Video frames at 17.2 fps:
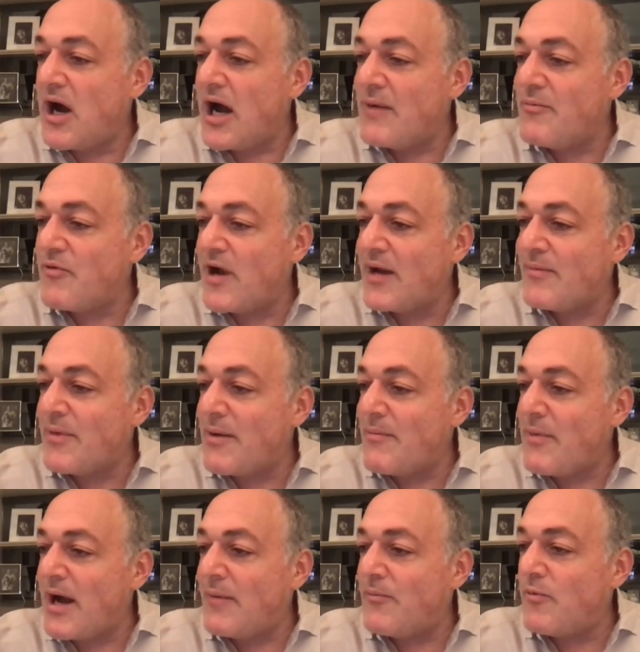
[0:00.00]
Hi, Brad.
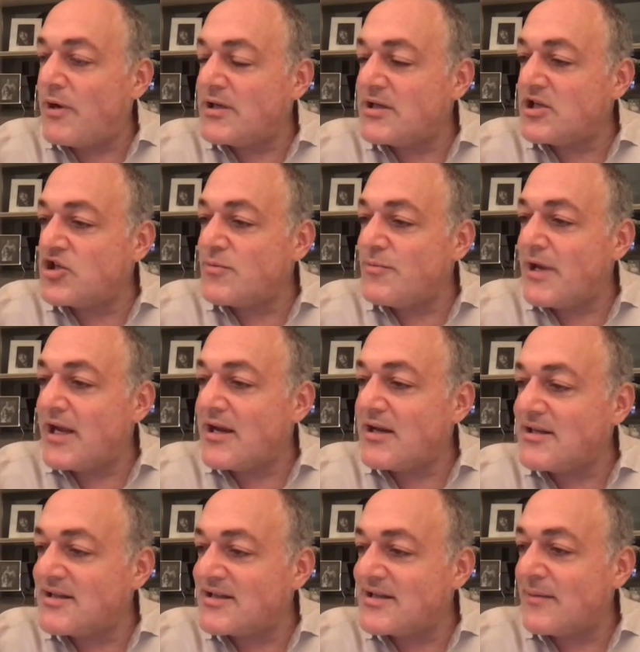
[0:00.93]
My mom went to
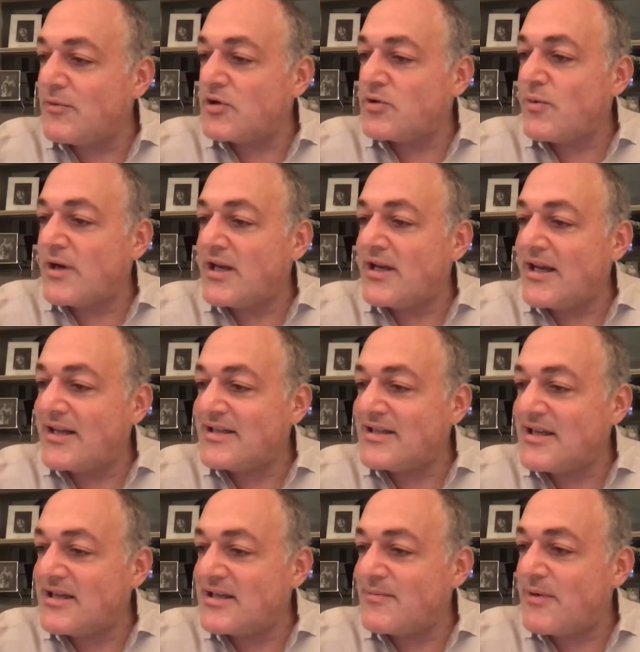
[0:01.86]
Jamaica December
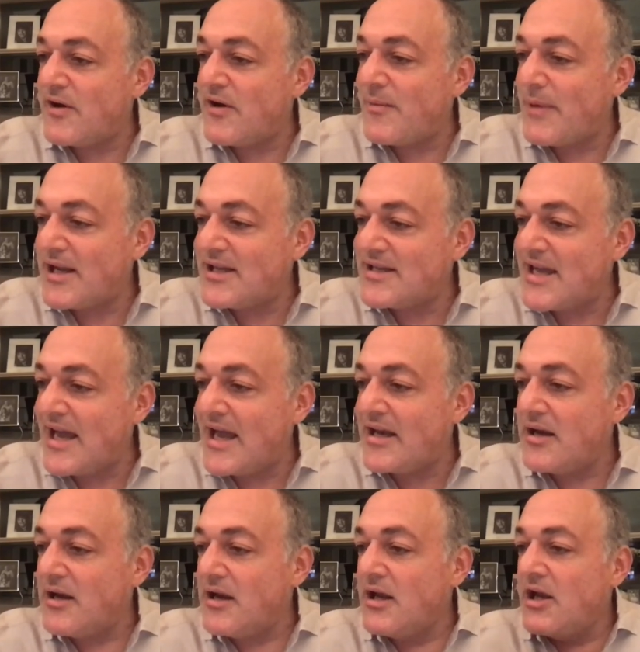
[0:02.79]
2019 to bury my
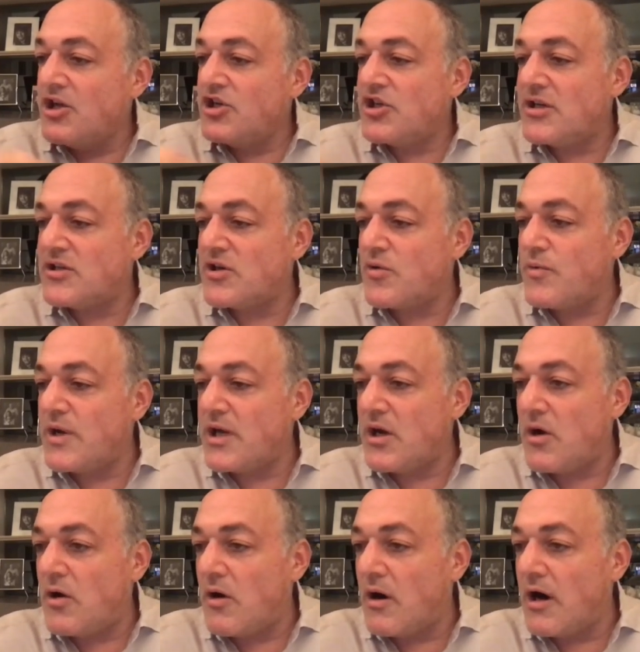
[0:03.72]
dad. She has a
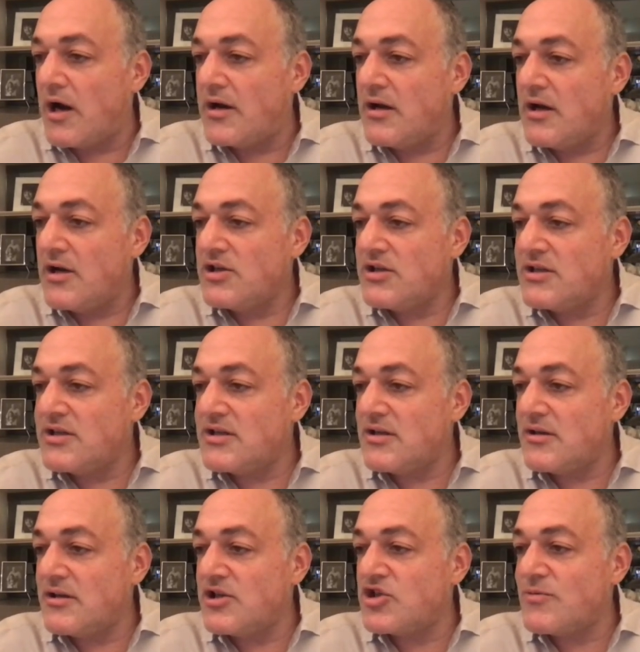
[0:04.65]
green card. She's
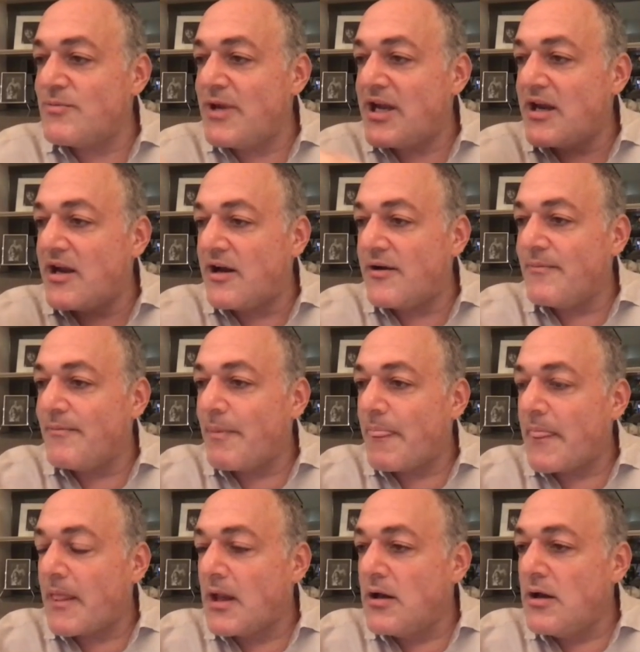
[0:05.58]
still in Jamaica.
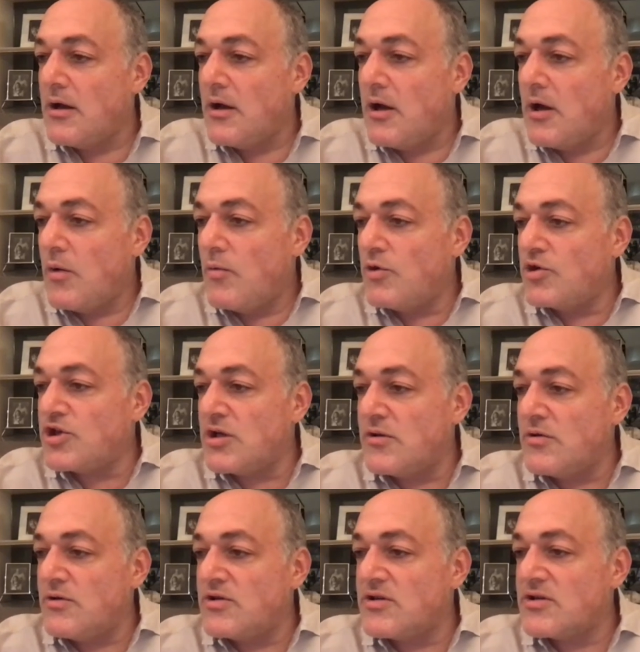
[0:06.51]
Will
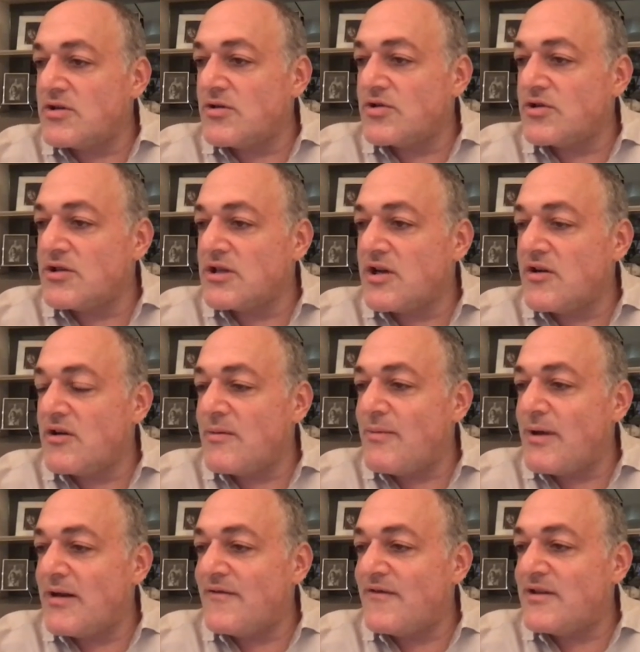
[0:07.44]
she lose her Social Security
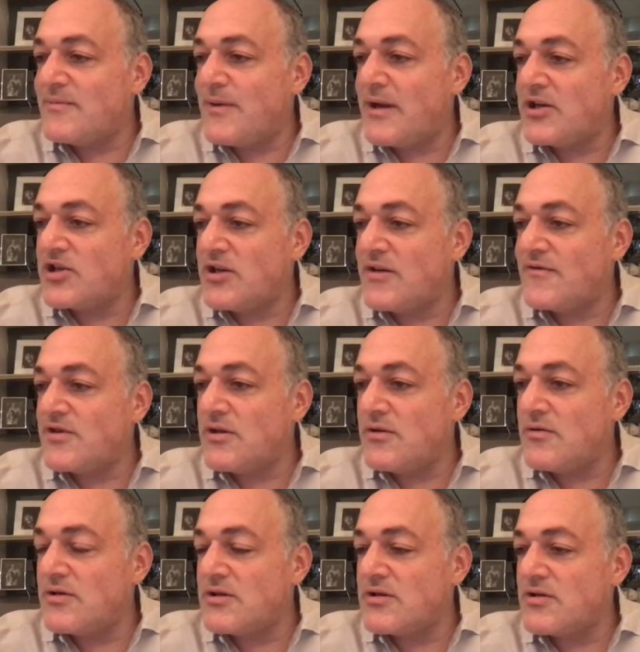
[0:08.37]
benefits pension if she
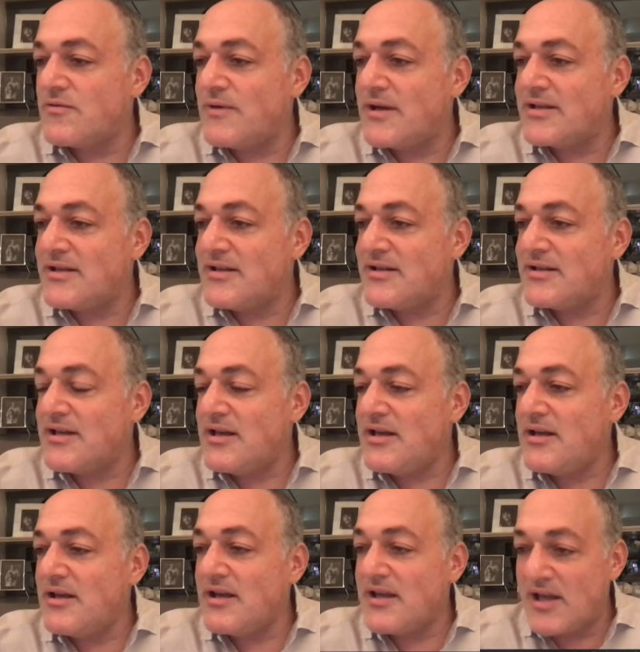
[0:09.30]
loses her
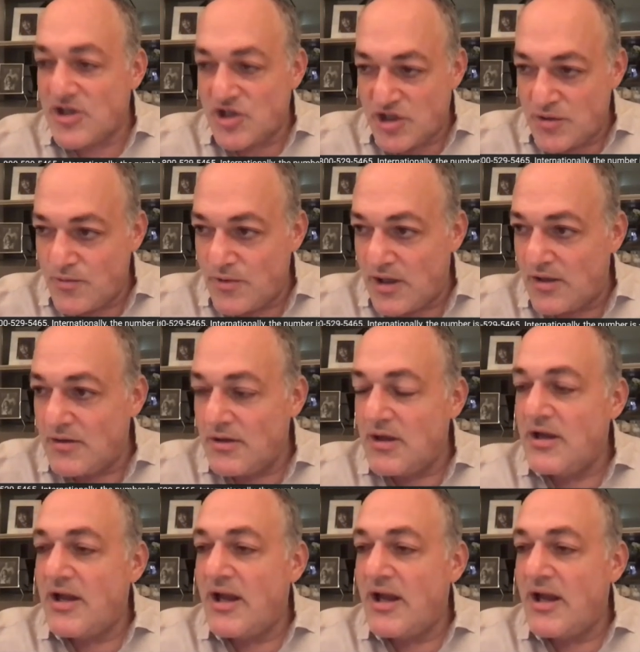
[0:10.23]
residency? Yes, she will.